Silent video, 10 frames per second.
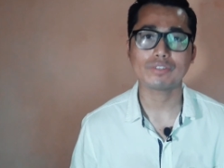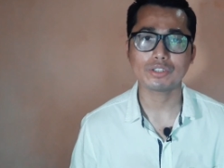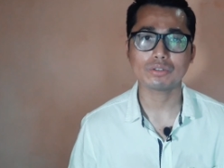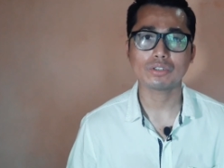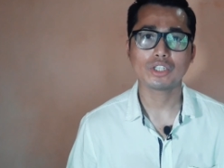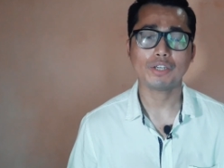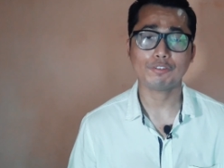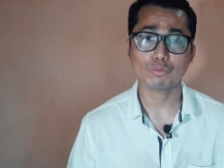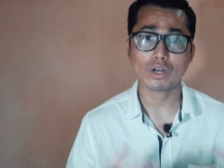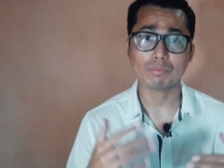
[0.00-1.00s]
video.
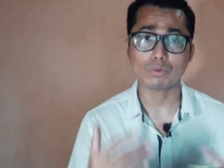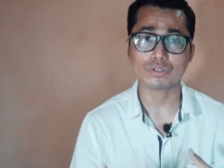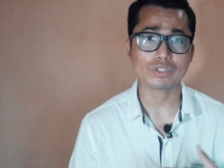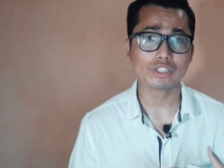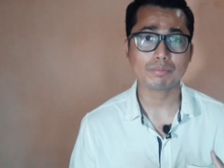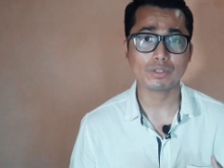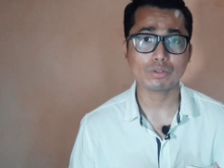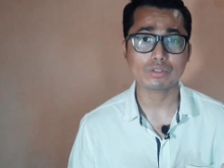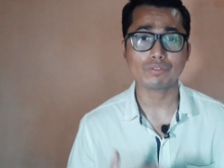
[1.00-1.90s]
If you want more such video,